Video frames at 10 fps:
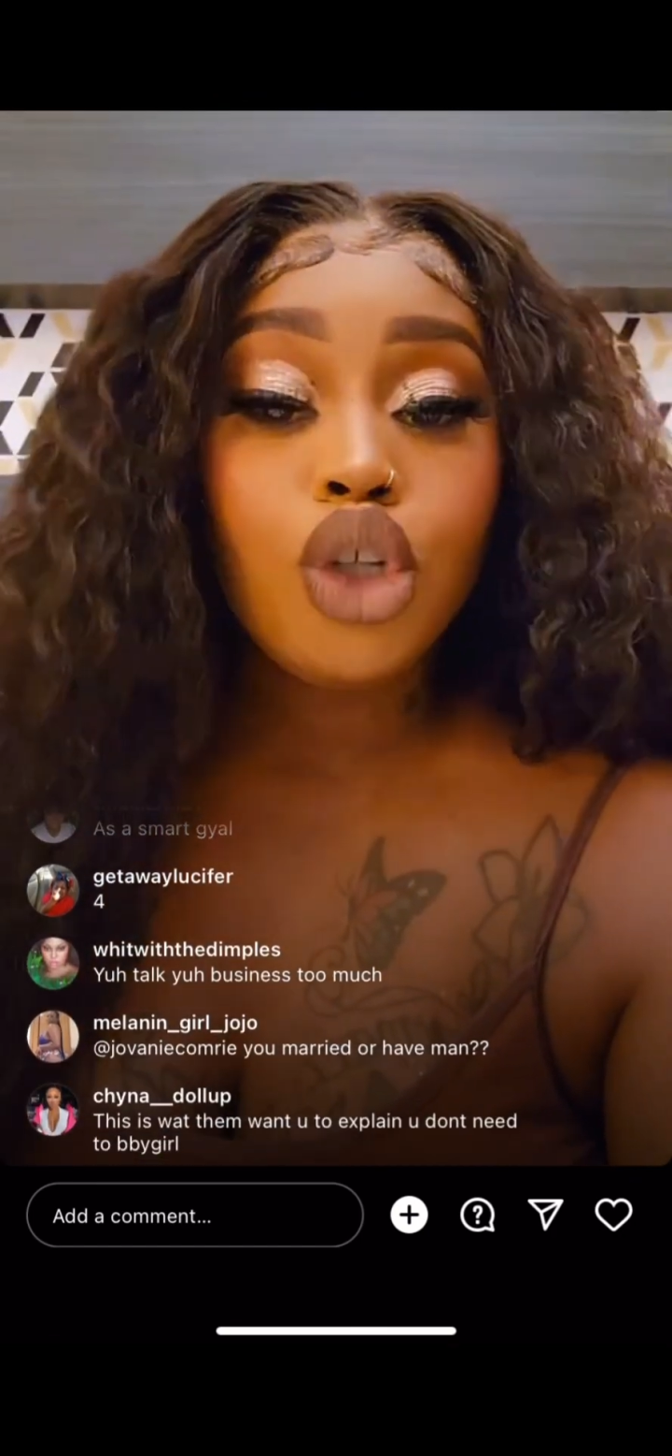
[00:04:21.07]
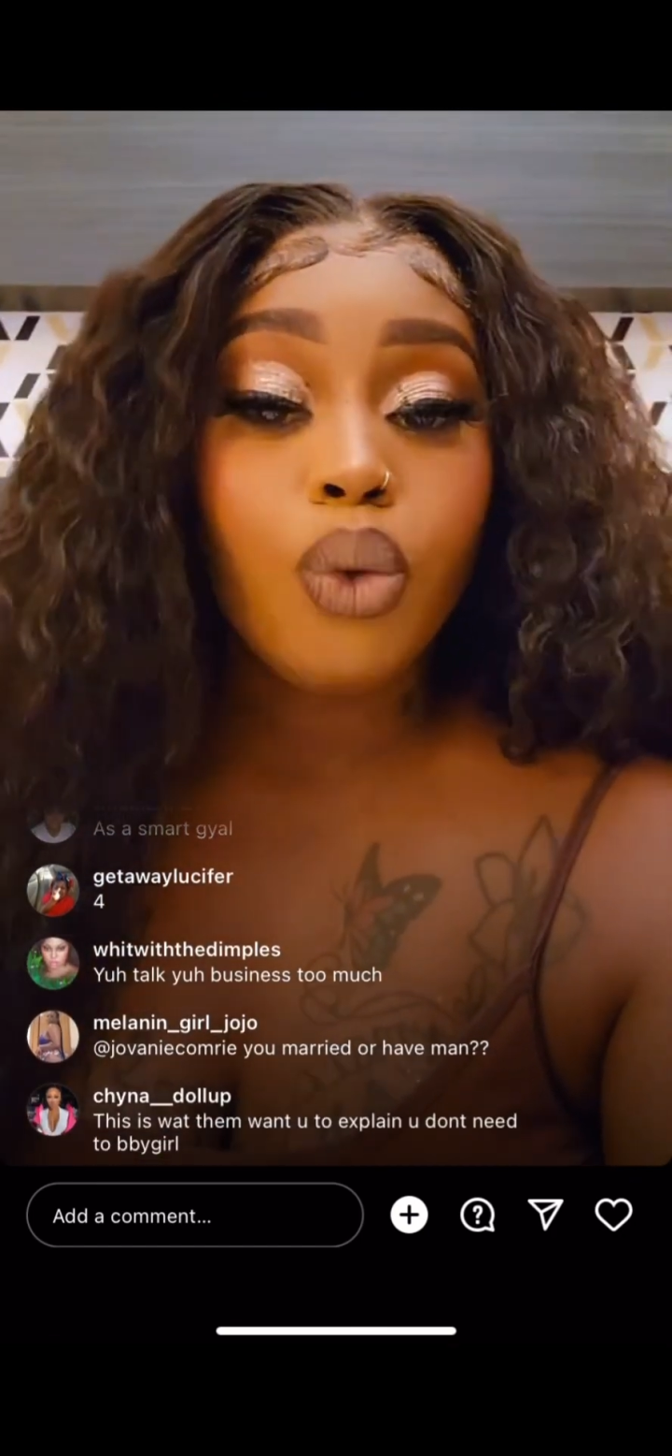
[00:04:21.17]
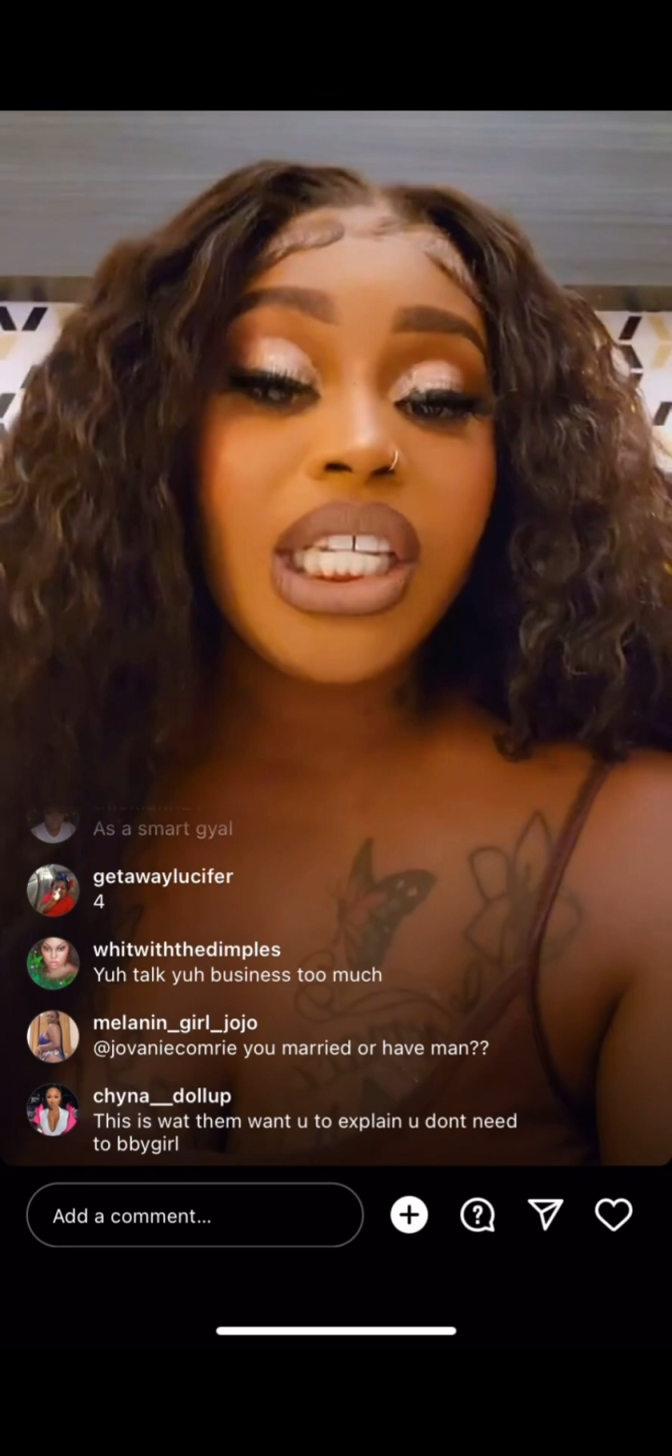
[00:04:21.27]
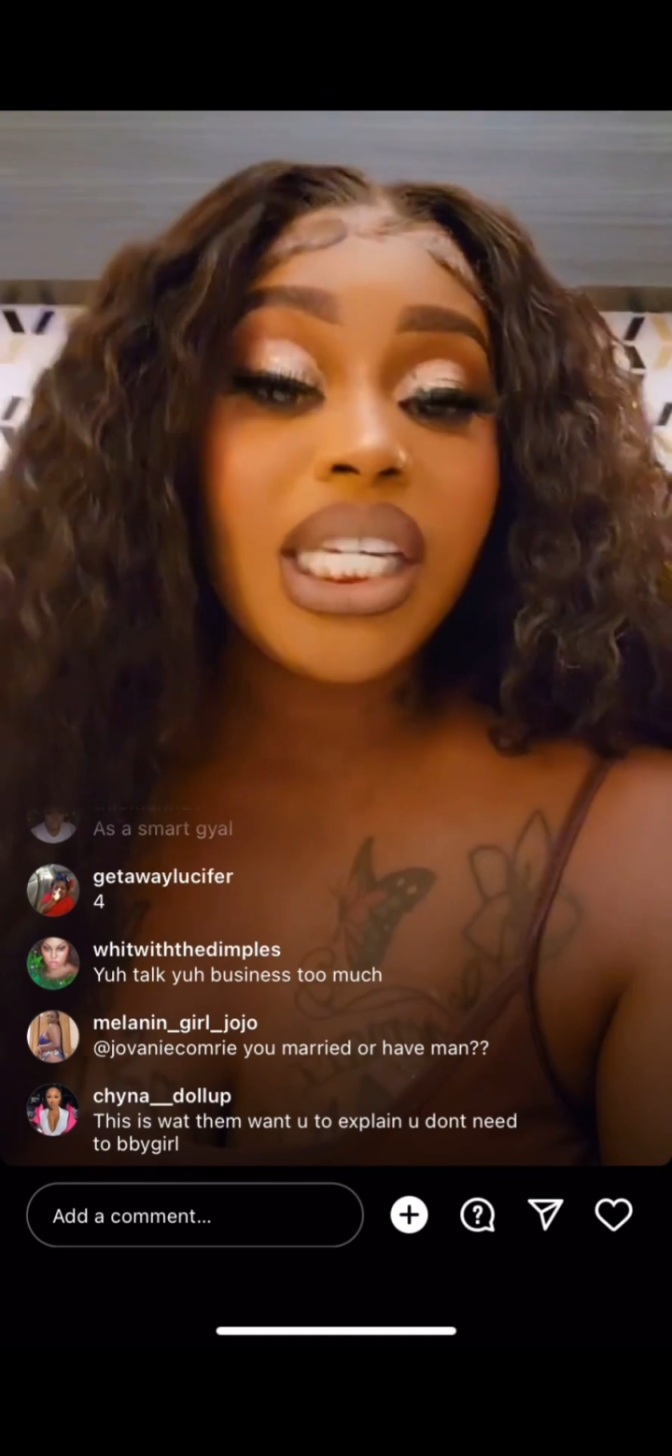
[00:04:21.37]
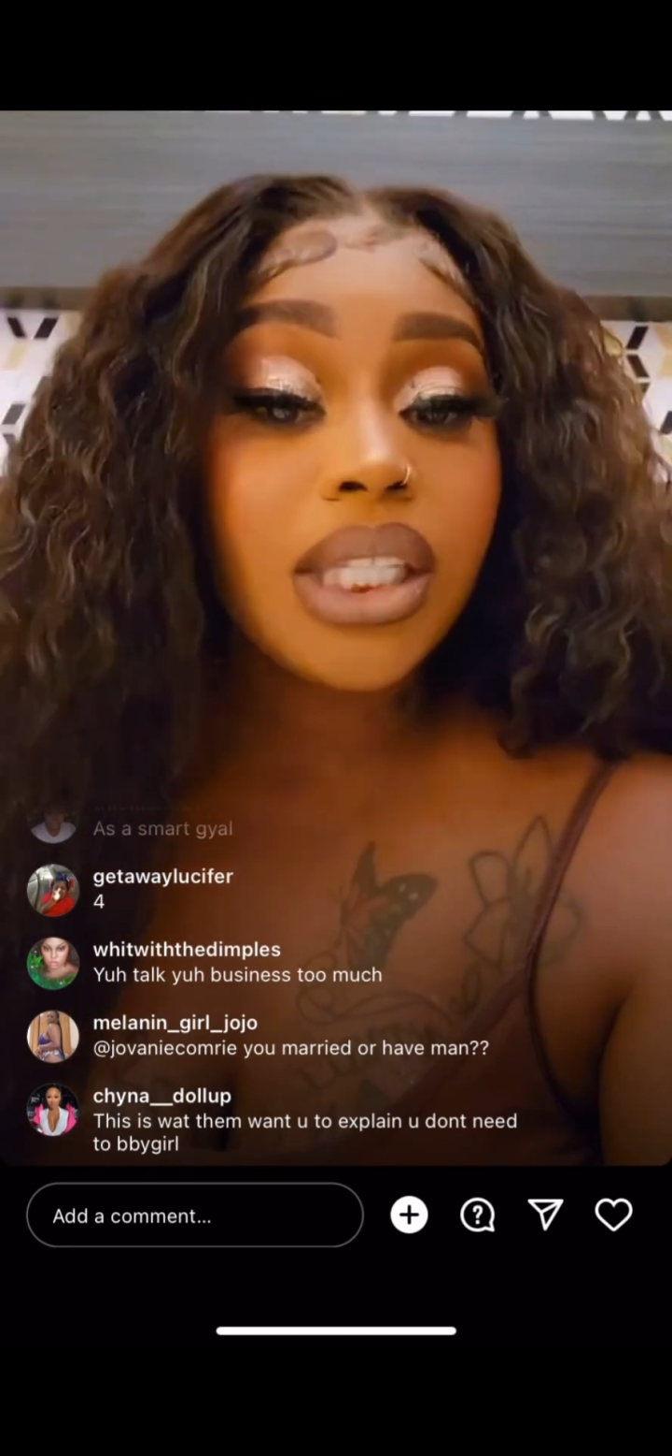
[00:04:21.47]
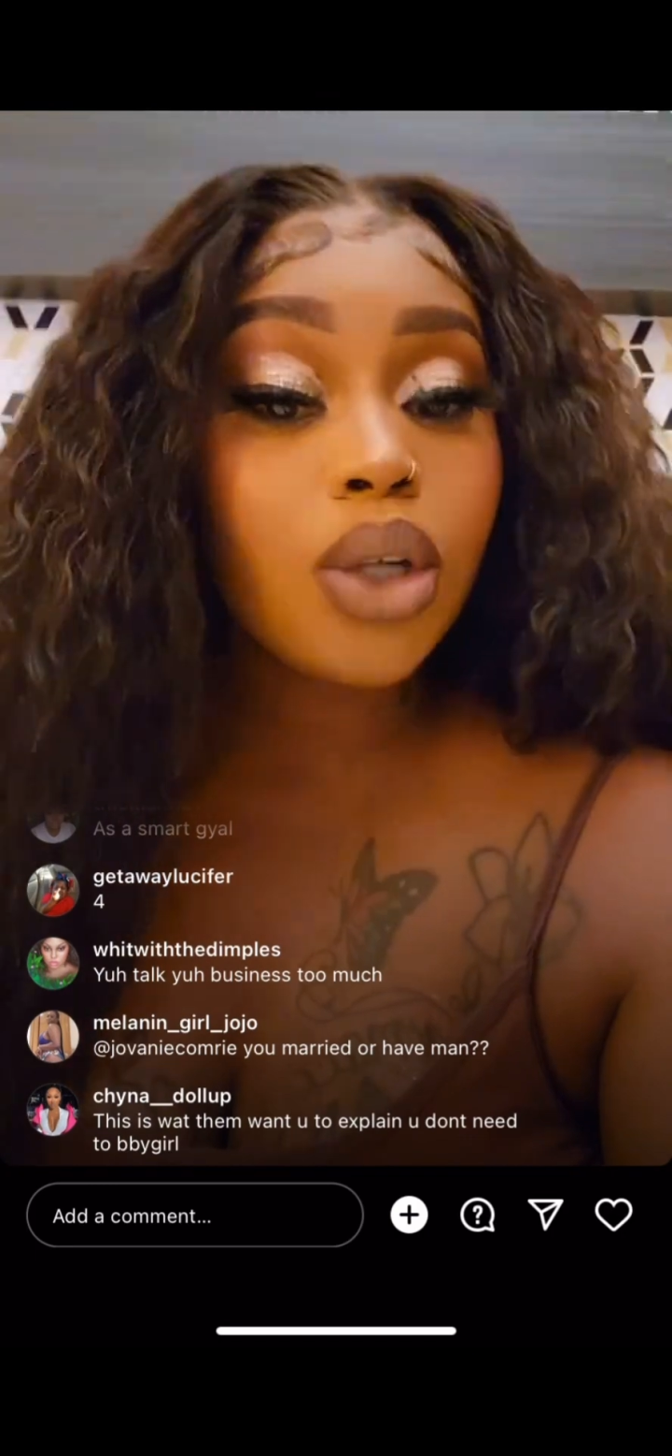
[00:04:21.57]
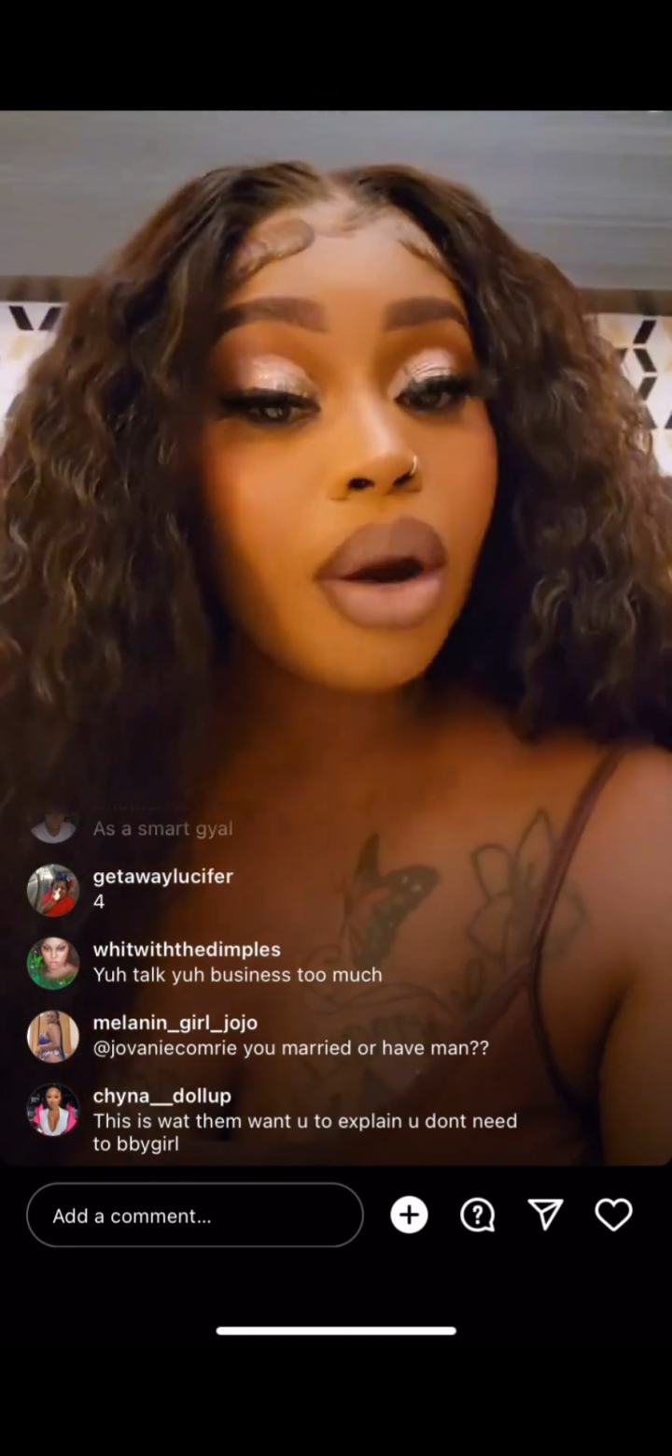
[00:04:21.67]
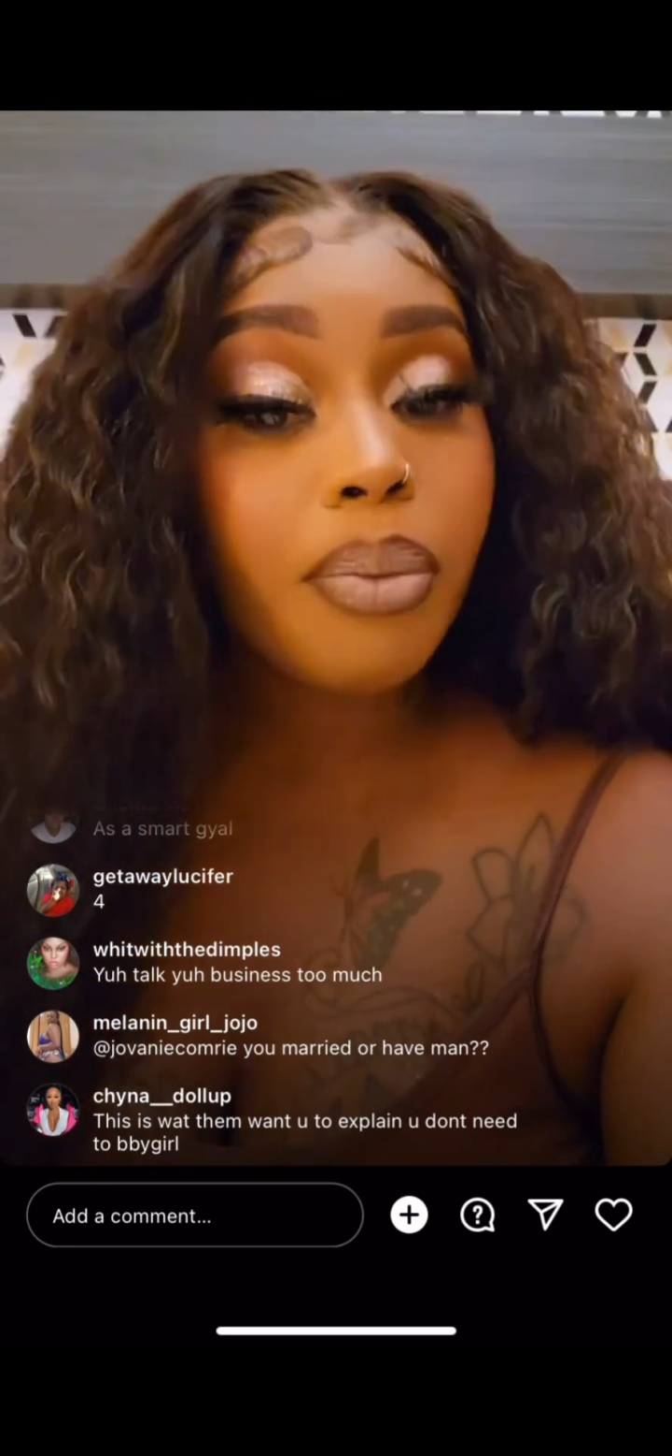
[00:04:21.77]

So with his